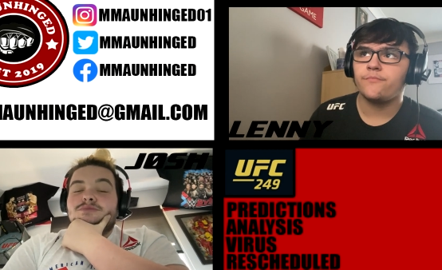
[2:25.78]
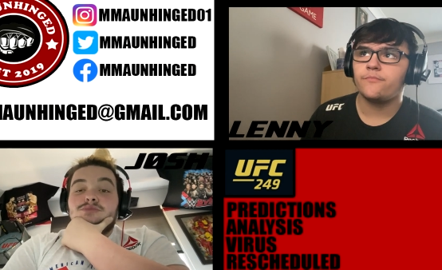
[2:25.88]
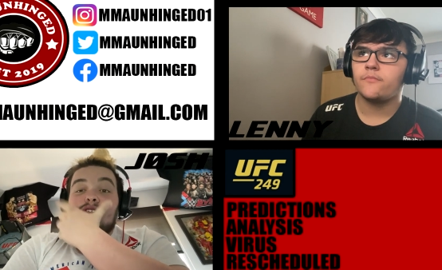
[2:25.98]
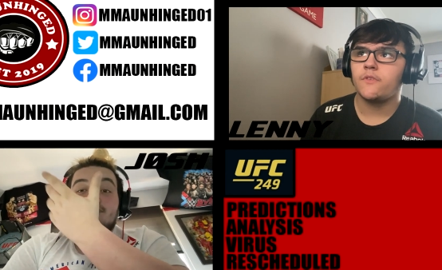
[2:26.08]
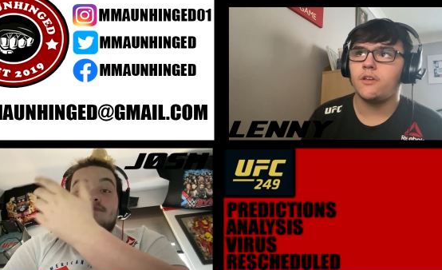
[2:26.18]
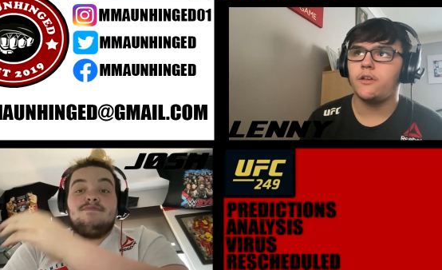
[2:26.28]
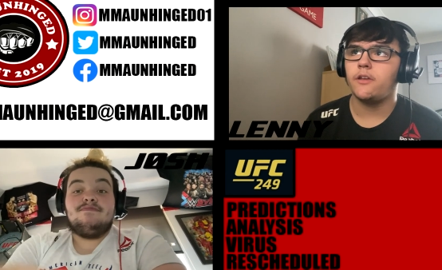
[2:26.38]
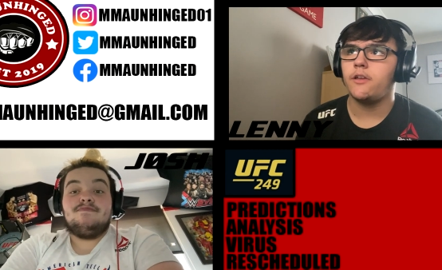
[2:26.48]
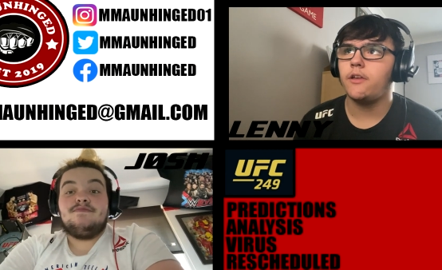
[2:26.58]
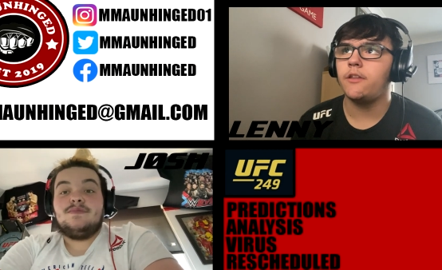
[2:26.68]
Speaker 1: But
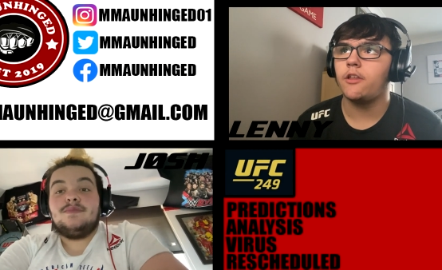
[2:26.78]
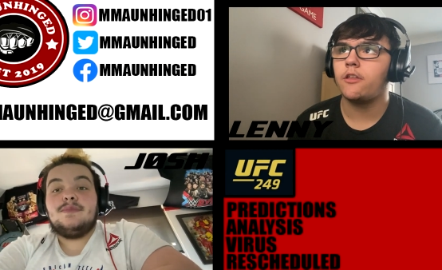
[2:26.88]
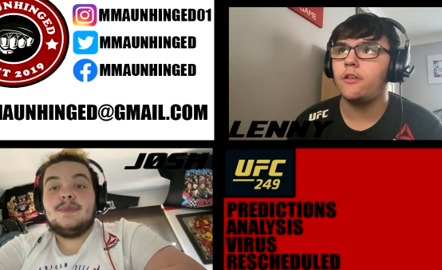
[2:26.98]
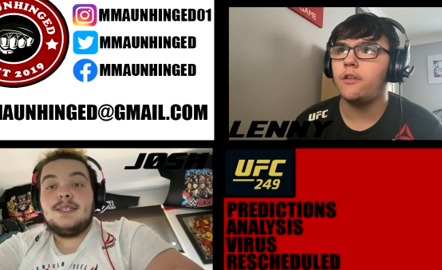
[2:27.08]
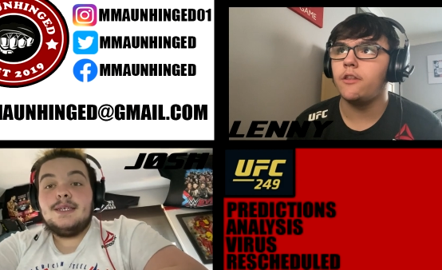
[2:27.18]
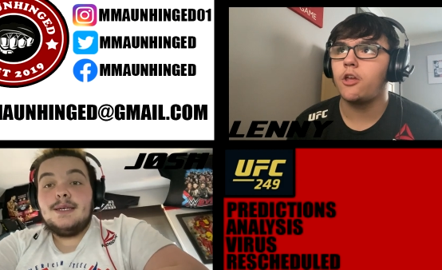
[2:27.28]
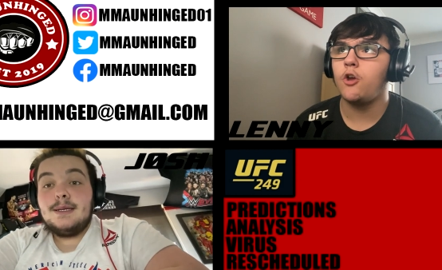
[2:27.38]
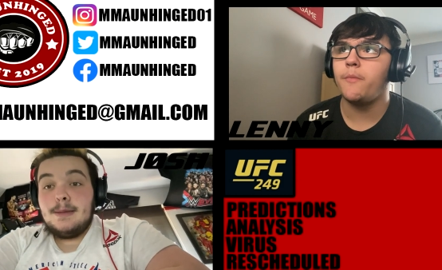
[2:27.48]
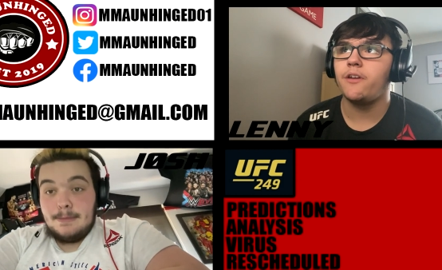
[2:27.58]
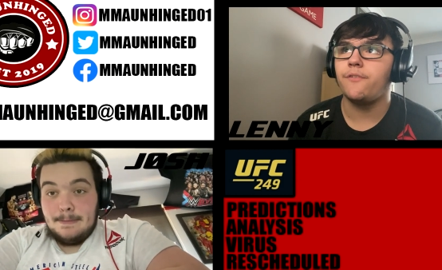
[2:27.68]
in the
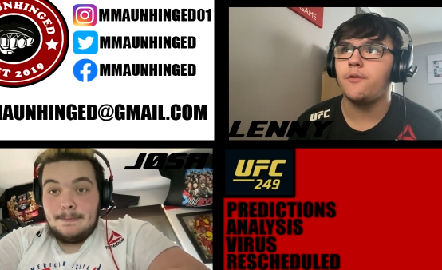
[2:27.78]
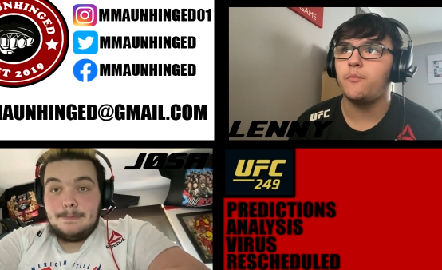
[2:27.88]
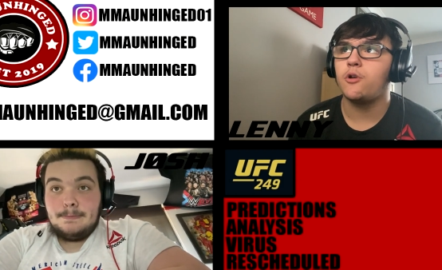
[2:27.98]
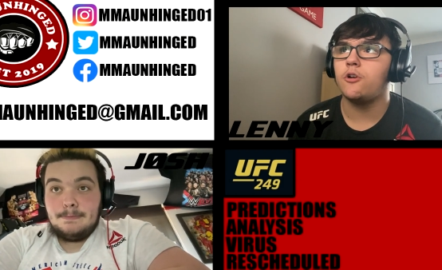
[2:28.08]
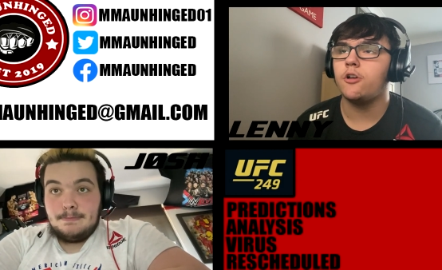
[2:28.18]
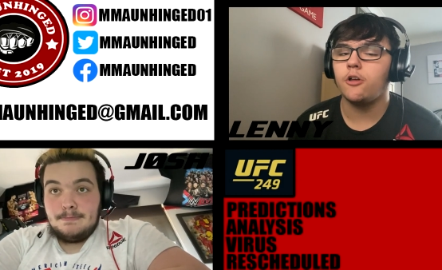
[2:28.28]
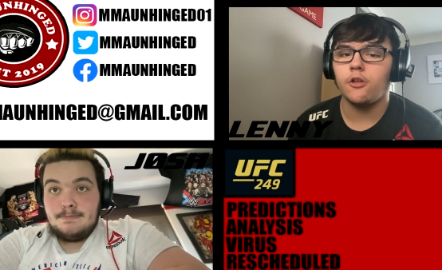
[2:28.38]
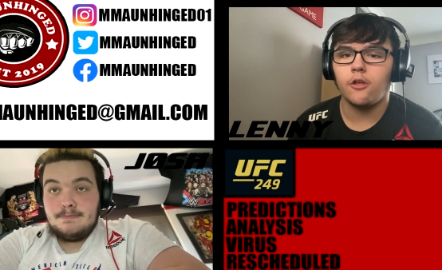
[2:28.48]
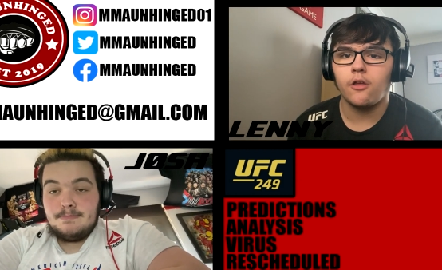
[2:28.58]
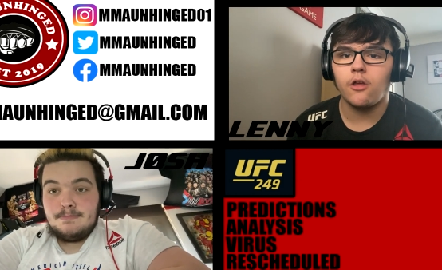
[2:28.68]
co-main event we
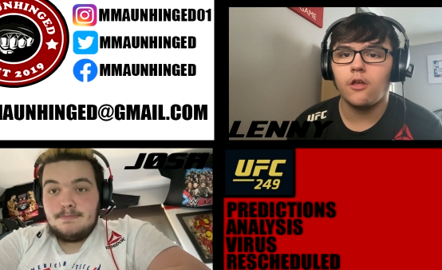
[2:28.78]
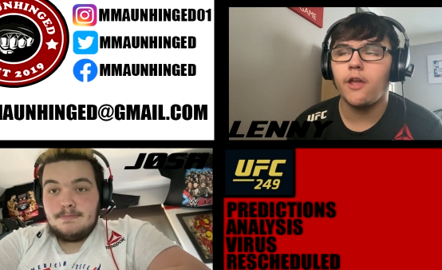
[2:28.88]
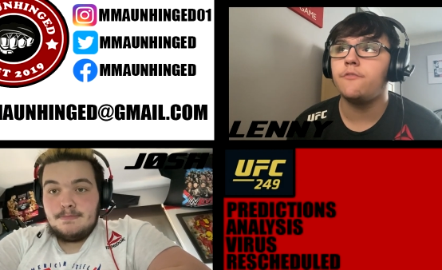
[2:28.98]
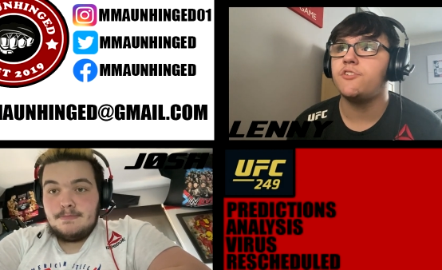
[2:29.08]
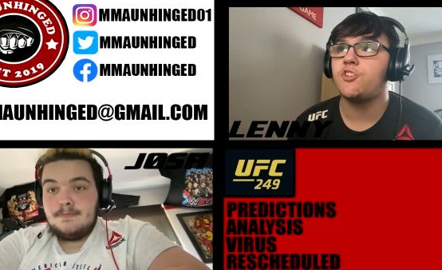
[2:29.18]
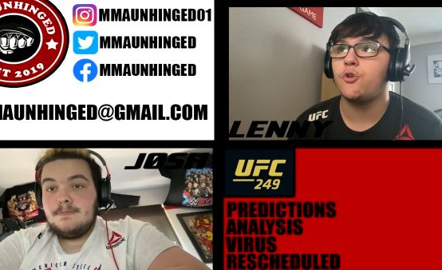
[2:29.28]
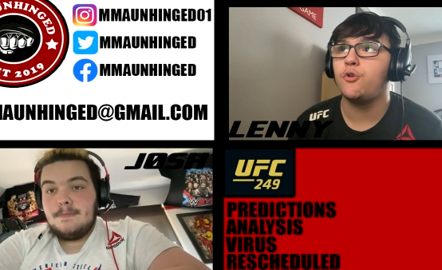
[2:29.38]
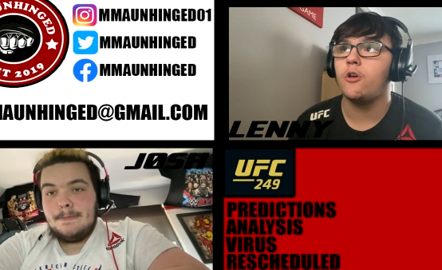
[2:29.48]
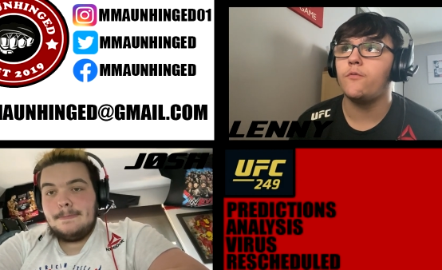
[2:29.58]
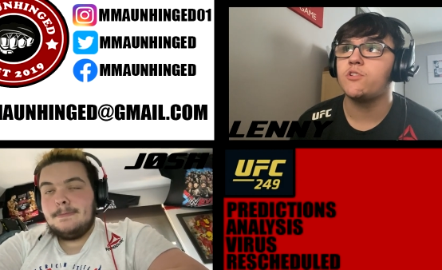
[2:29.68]
got Henry
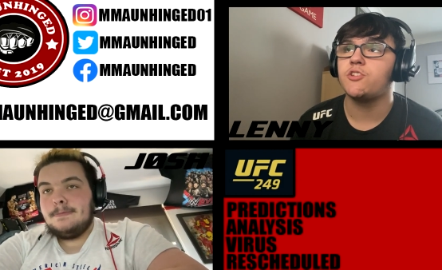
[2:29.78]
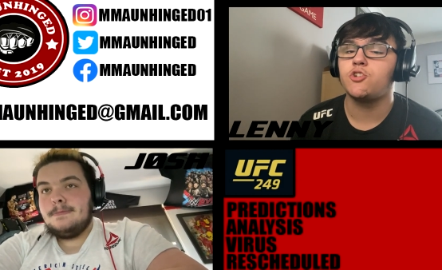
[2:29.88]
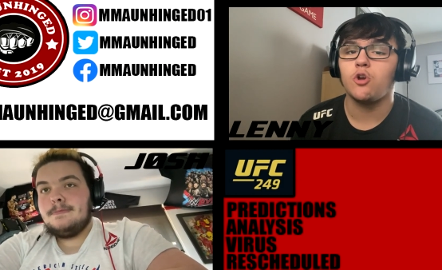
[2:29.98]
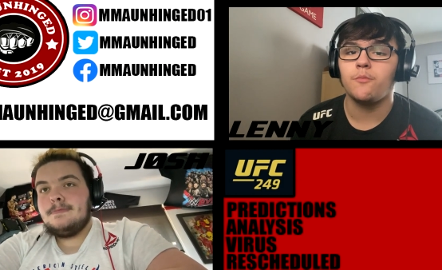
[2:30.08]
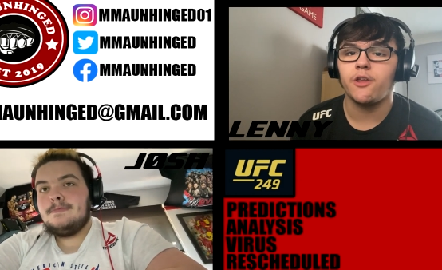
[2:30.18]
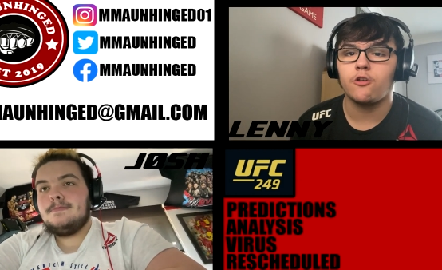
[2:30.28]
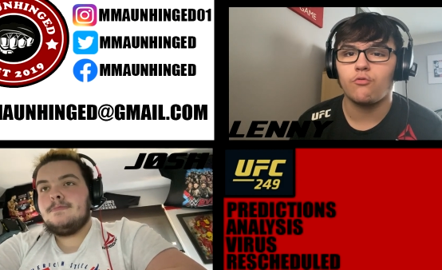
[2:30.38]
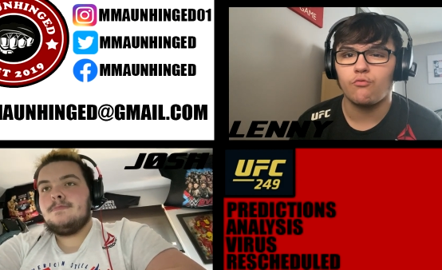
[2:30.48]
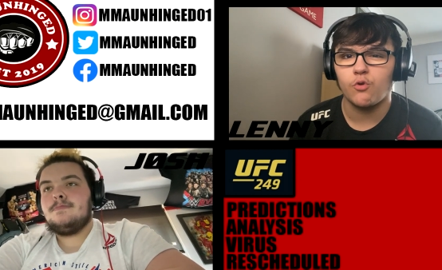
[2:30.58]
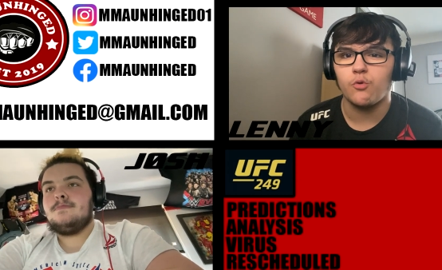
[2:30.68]
Cejudo versus Dominic
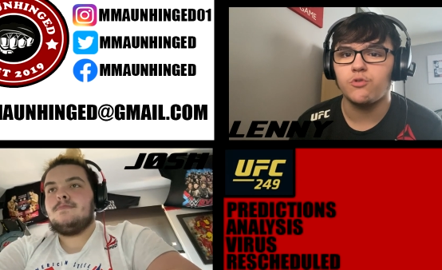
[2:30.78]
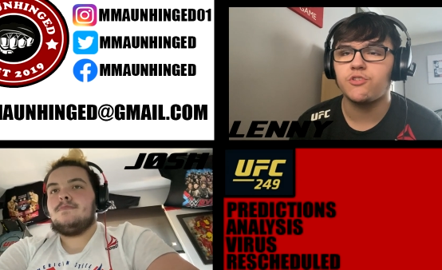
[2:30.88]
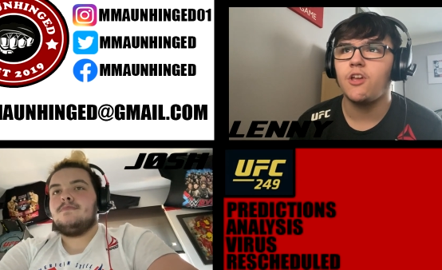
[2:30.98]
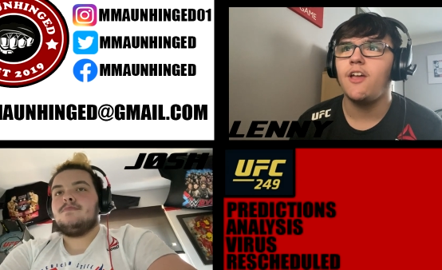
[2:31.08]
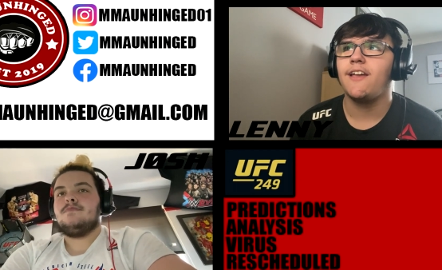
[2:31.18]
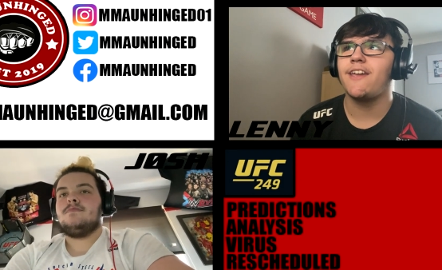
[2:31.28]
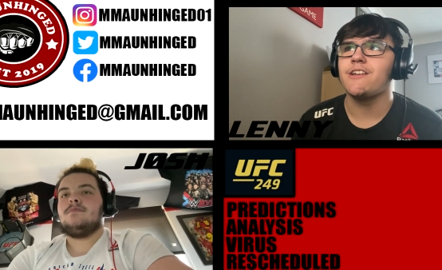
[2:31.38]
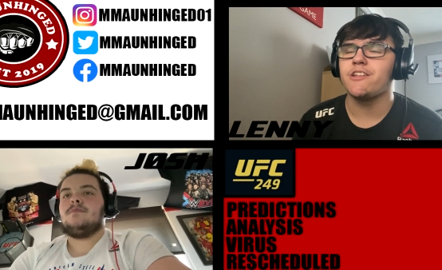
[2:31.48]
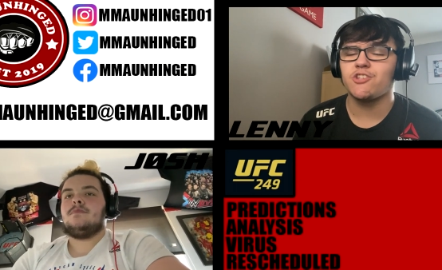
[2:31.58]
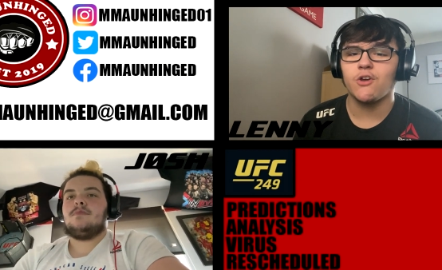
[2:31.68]
Cruz
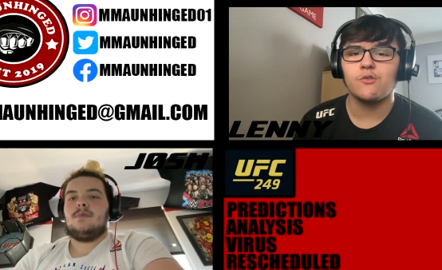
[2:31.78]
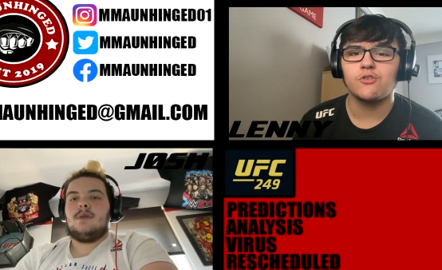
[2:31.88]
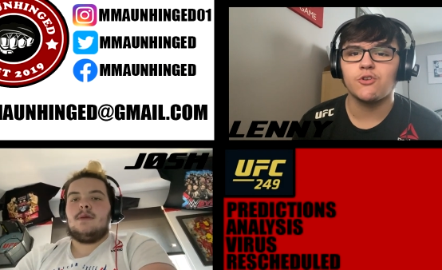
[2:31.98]
getting a title